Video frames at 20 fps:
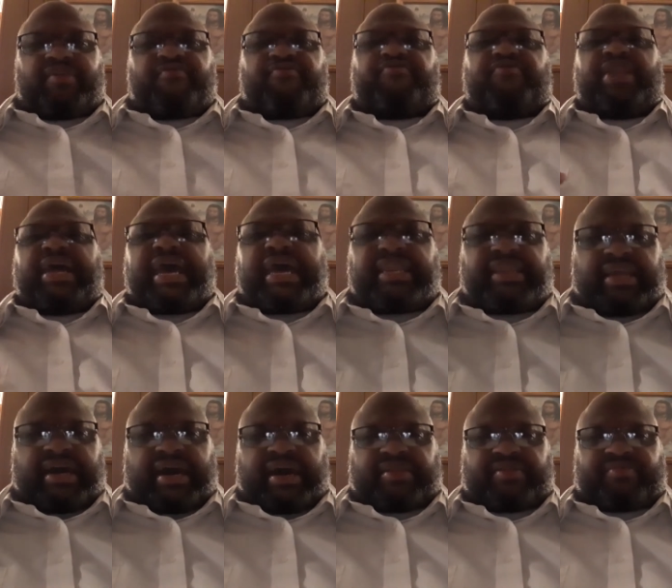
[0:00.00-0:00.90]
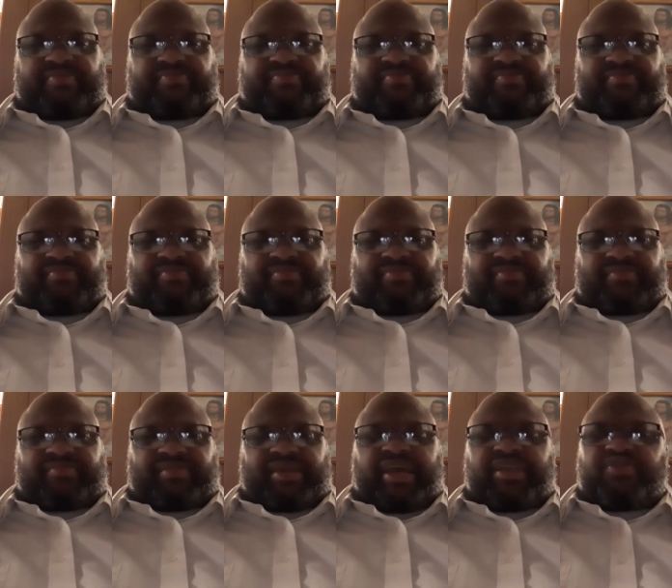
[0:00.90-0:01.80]
flatline them,
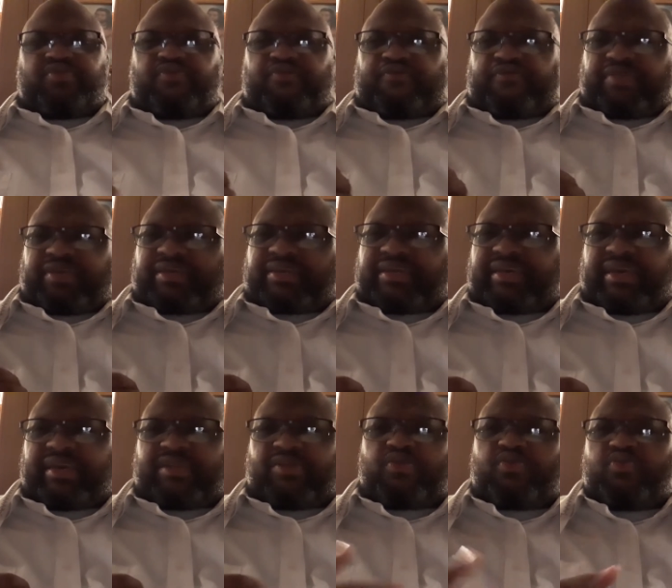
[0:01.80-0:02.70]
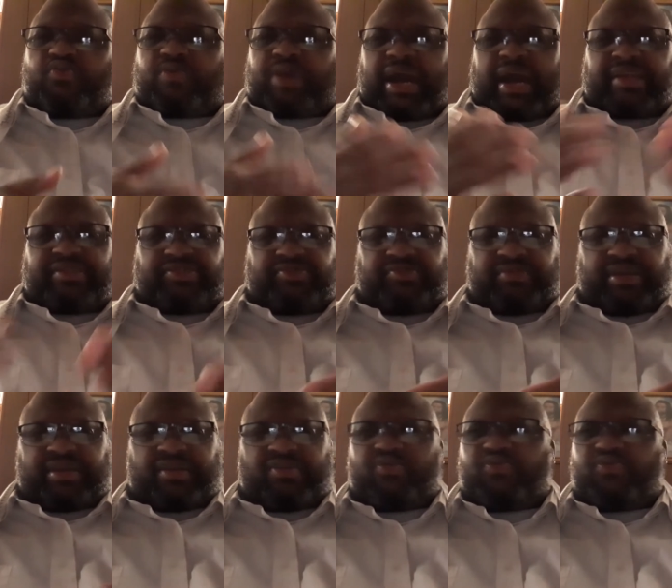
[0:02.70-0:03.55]
and you forget who got you there.